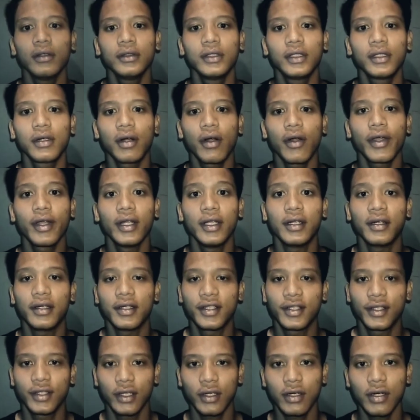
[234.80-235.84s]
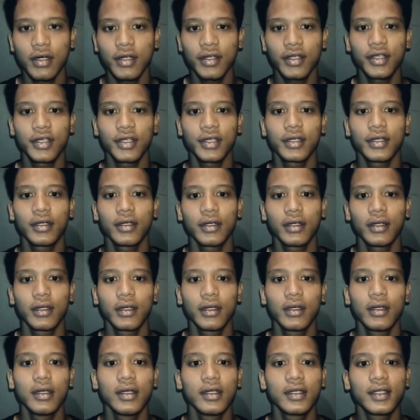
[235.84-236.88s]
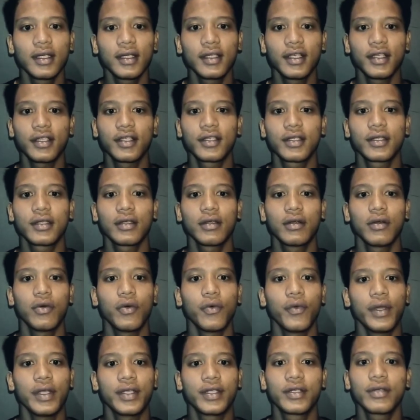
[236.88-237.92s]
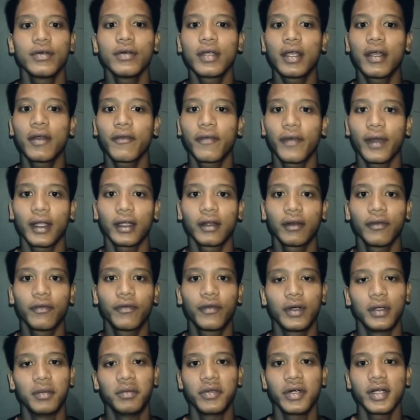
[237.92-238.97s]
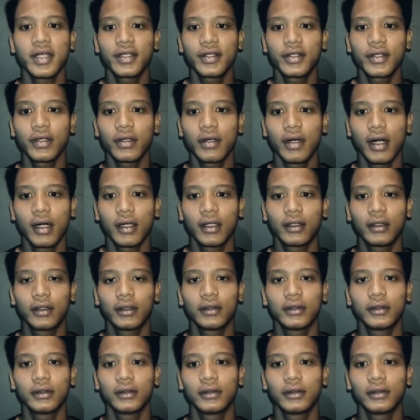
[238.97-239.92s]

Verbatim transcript: other oily sources such as waste cooking fat from restaurant